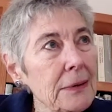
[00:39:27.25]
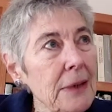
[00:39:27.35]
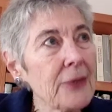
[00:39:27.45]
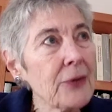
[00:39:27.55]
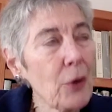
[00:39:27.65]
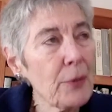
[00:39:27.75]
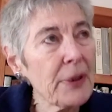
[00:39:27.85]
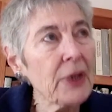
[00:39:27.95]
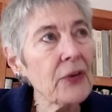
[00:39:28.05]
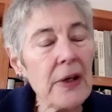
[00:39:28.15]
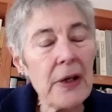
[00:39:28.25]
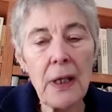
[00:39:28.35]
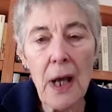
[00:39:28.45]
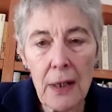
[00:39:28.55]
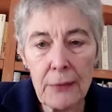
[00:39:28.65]
know because of the
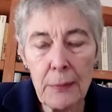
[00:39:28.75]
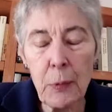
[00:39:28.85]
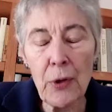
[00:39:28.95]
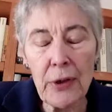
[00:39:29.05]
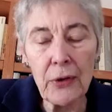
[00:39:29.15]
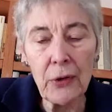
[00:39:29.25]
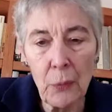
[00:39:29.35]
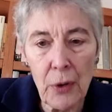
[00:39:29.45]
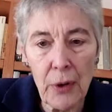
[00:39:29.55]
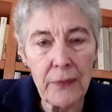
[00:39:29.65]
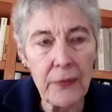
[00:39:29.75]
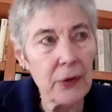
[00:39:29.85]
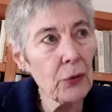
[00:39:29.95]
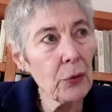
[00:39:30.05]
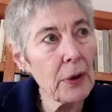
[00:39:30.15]
Al-Haq report and your work that
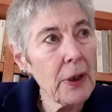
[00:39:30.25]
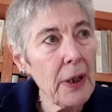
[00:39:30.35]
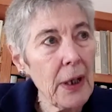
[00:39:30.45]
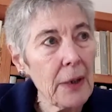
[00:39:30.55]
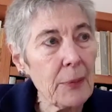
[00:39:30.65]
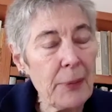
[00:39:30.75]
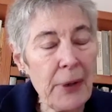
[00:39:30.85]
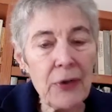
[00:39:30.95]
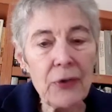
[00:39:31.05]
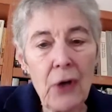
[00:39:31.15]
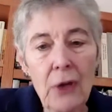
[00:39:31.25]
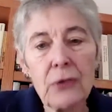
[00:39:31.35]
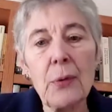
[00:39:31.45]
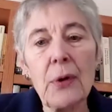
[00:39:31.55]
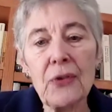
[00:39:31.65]
you were prepared to talk
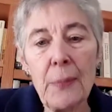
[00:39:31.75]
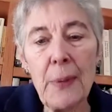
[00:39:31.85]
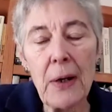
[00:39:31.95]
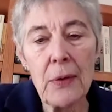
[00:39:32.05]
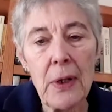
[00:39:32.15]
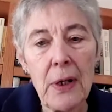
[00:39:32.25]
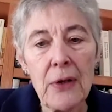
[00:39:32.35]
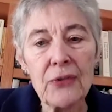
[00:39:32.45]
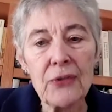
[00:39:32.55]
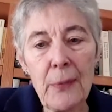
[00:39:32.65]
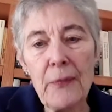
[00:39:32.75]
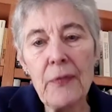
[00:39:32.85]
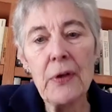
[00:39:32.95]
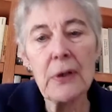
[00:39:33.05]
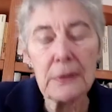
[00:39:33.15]
to us about some of
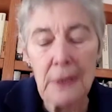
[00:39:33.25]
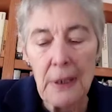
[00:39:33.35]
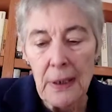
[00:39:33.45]
the